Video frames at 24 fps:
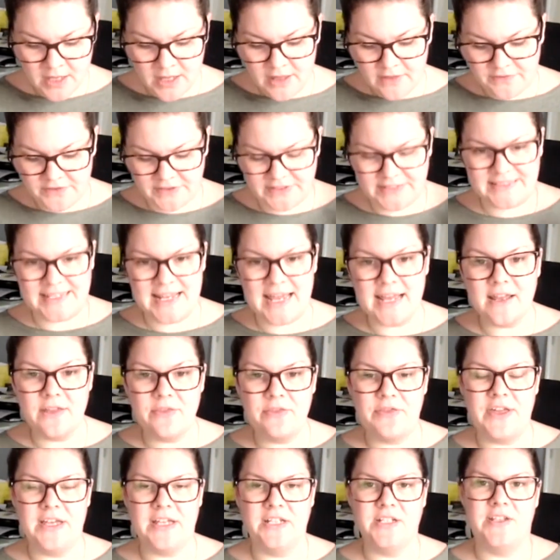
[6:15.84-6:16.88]
The second
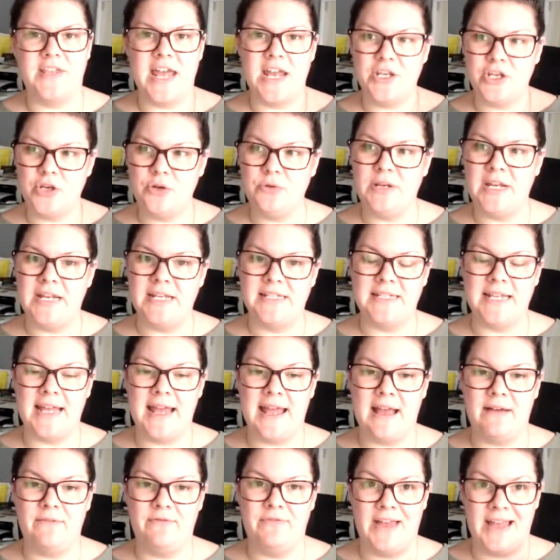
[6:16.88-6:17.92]
thing is then you need to
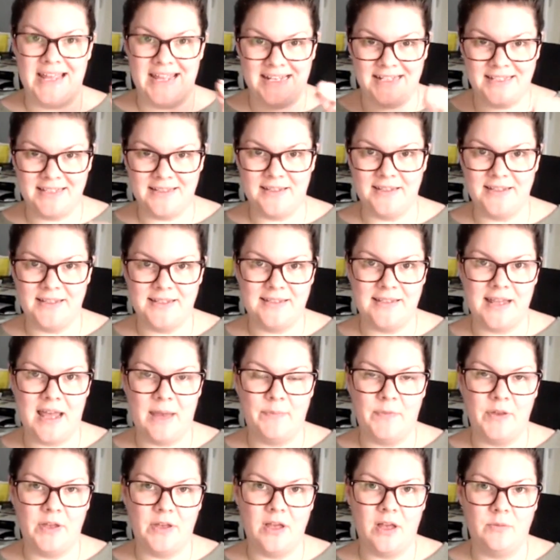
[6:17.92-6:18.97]
have that instant
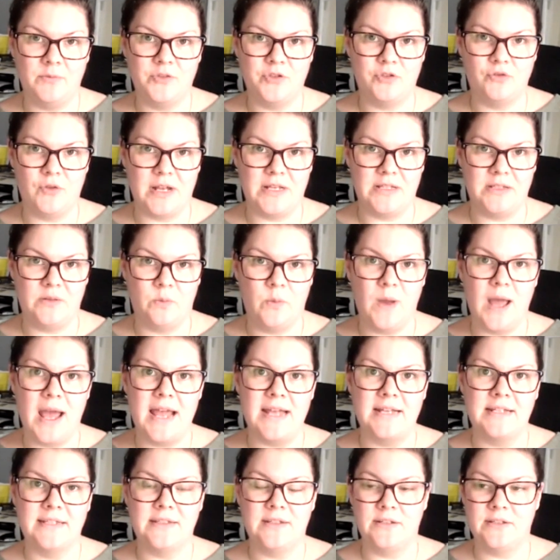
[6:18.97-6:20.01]
step that comes straight
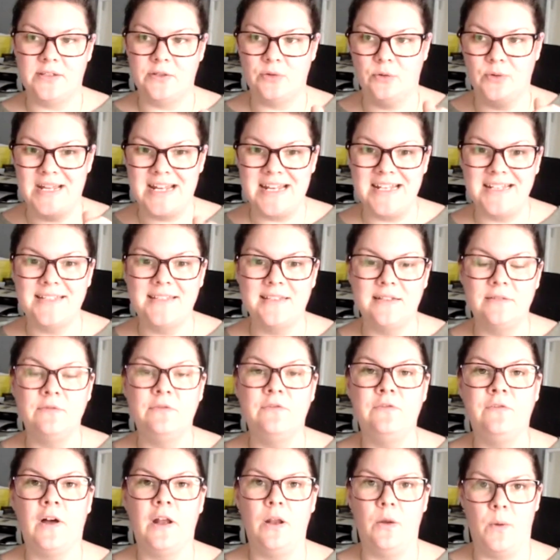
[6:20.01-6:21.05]
away. So it's your instant
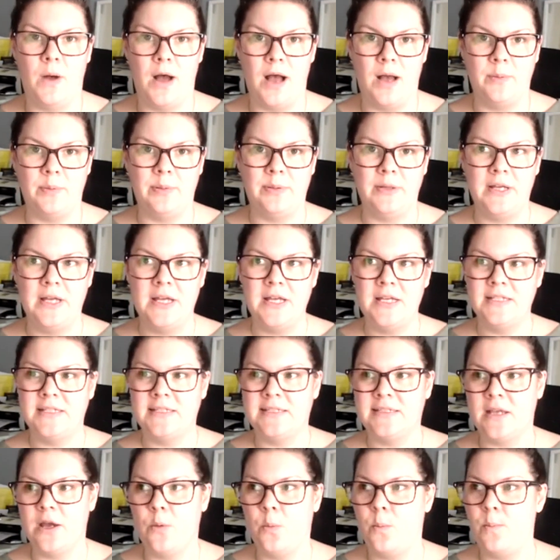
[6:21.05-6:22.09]
follow-up.
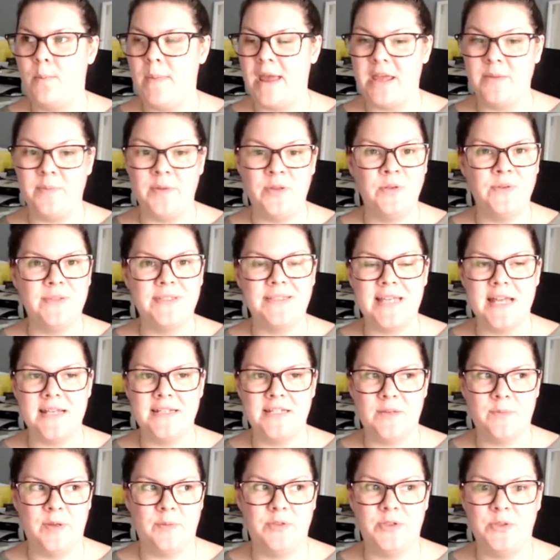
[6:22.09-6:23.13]
So maybe you're
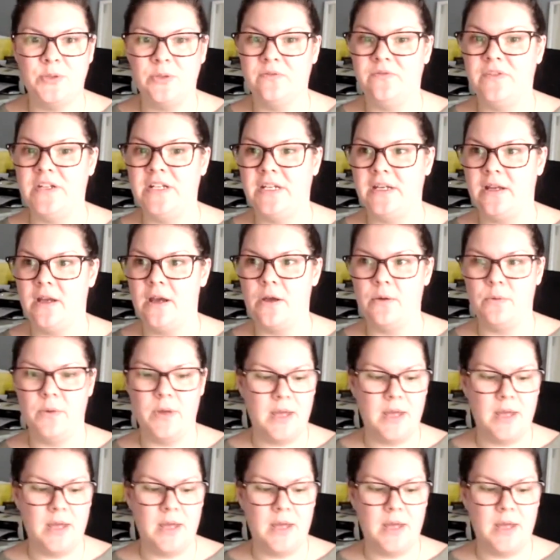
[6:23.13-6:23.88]
sending people to a video.